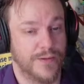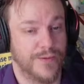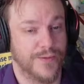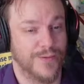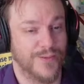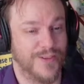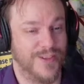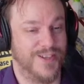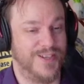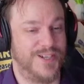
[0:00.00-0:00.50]

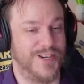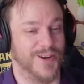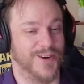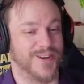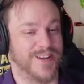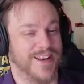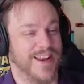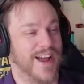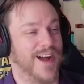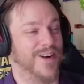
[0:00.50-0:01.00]
The show
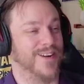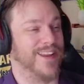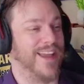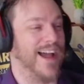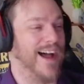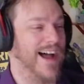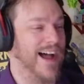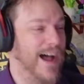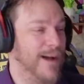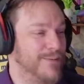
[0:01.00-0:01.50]
can now,
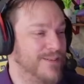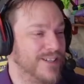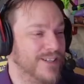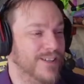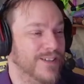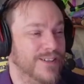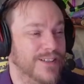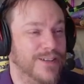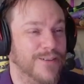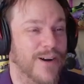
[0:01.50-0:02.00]
yeah,
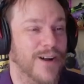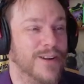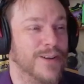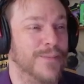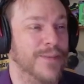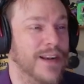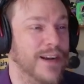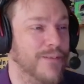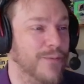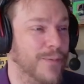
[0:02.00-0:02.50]
absolutely. Welcome
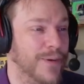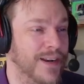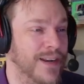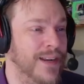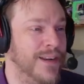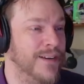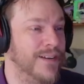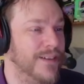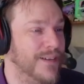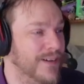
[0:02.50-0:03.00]
in, everybody.
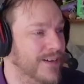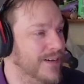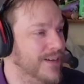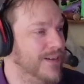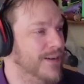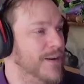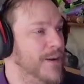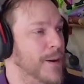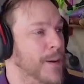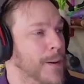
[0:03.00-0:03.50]

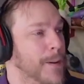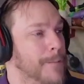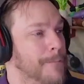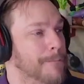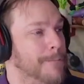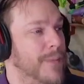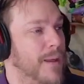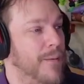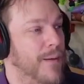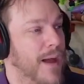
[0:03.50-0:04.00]

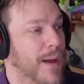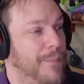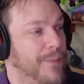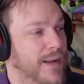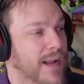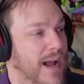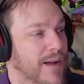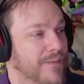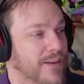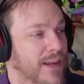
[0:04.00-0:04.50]
I'm happy to
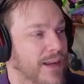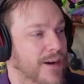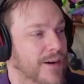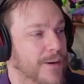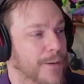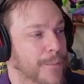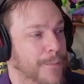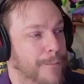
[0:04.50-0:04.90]
have you here.